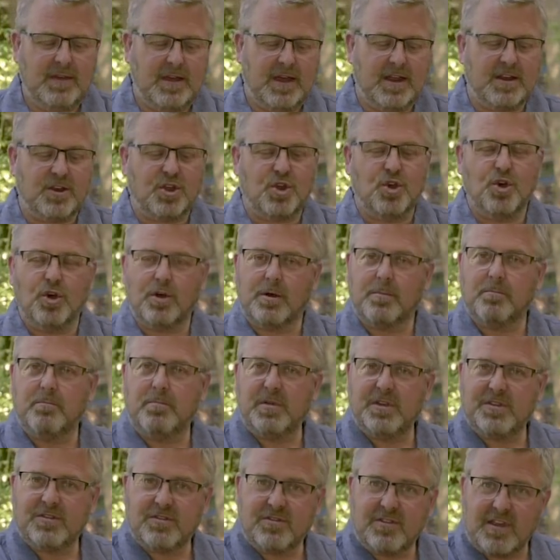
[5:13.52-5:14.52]
and cook
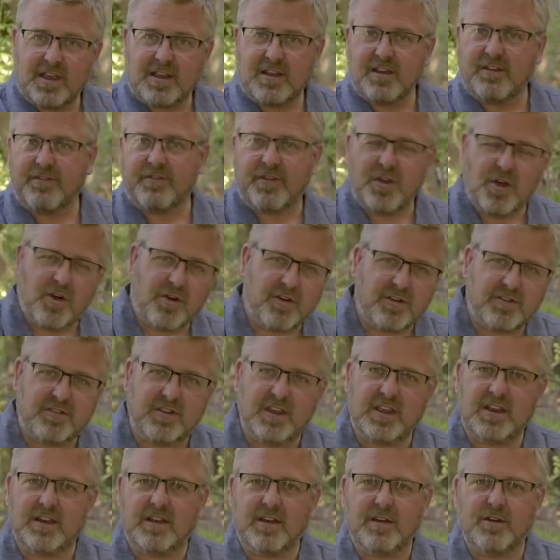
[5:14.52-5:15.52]
bistecca
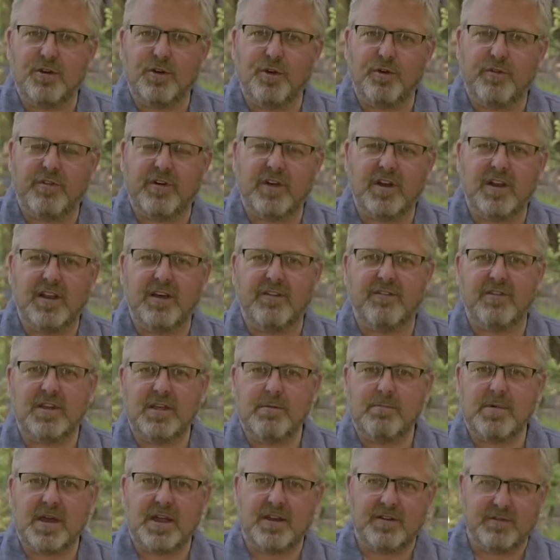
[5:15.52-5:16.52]
fiorentina over a
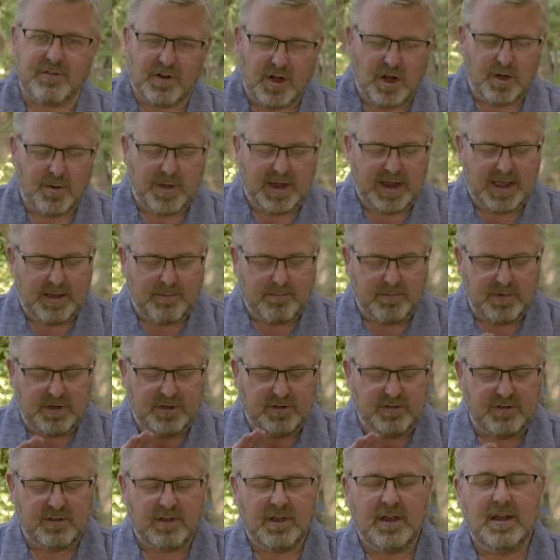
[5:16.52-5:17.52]
lovely bed of glowing
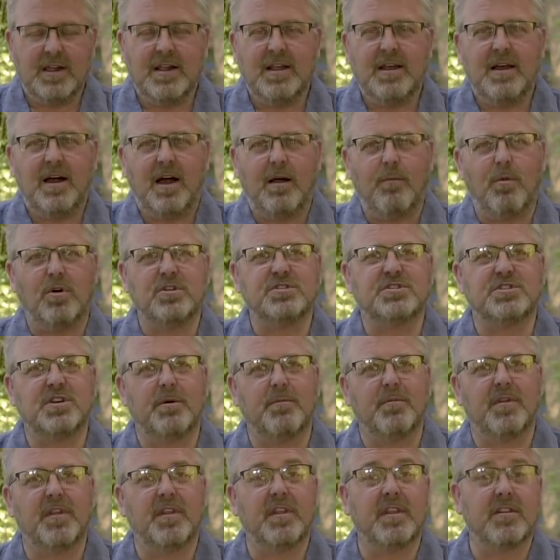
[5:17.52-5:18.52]
embers, I want
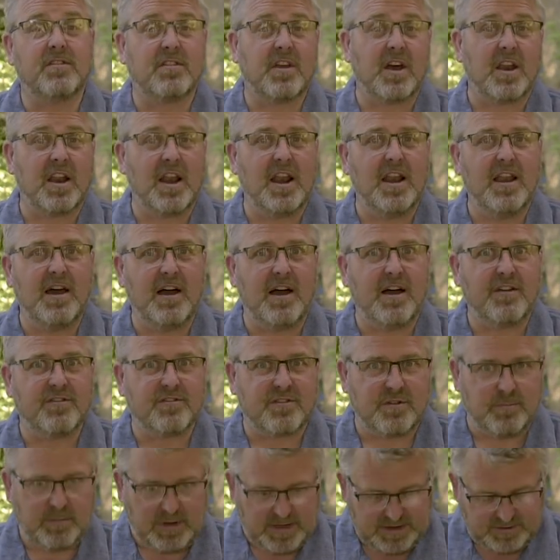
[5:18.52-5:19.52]
something that's going to
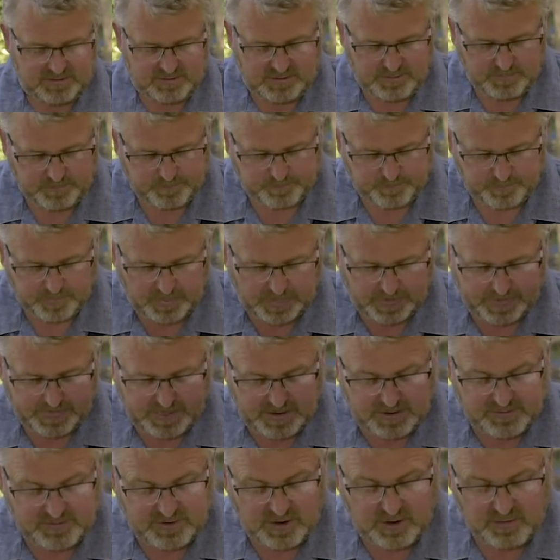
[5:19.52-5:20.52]
last a bit.
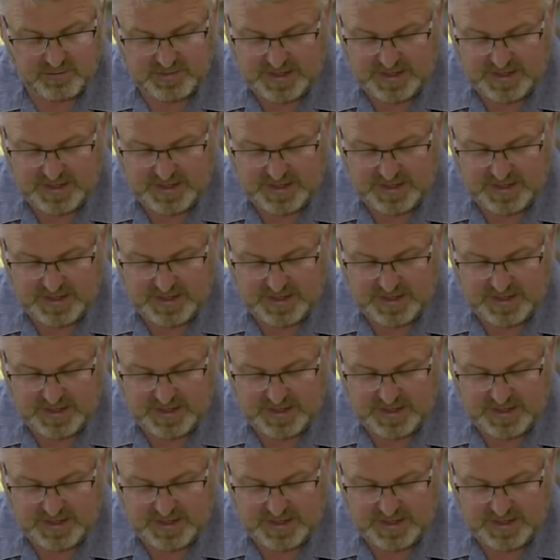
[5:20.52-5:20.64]
So